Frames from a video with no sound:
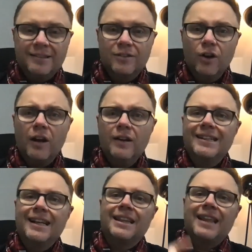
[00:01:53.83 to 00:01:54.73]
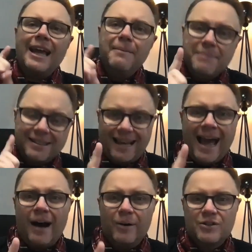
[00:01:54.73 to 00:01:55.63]
is not only did they miss
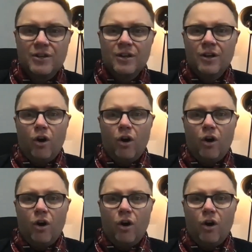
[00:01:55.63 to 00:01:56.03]
out